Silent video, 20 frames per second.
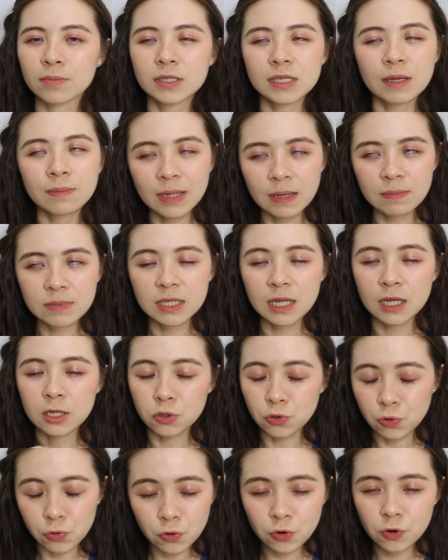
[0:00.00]
sometimes they
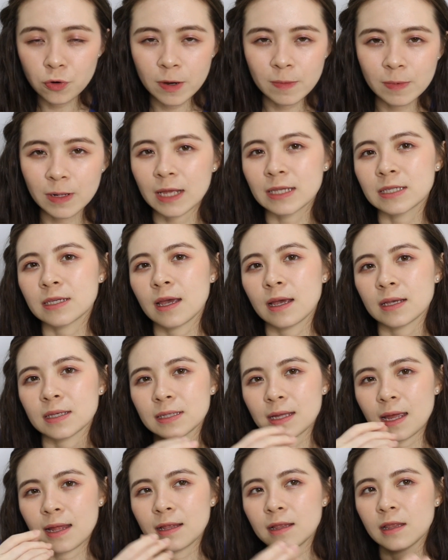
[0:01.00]
do, cream cleanser has
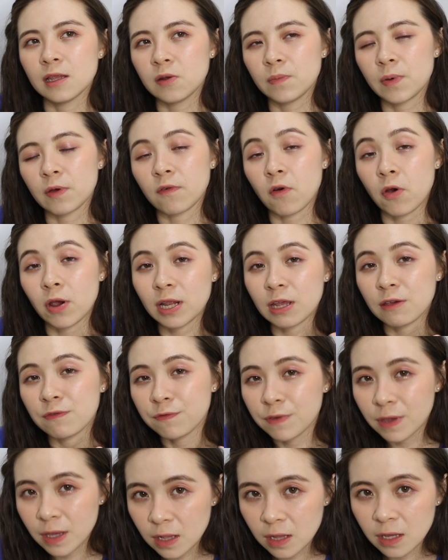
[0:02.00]
that little bit of oily
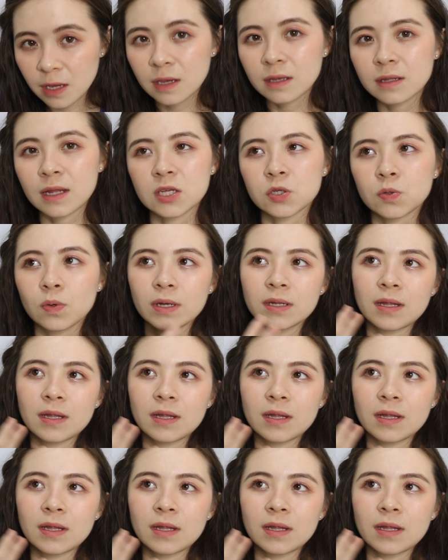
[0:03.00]
feeling, that's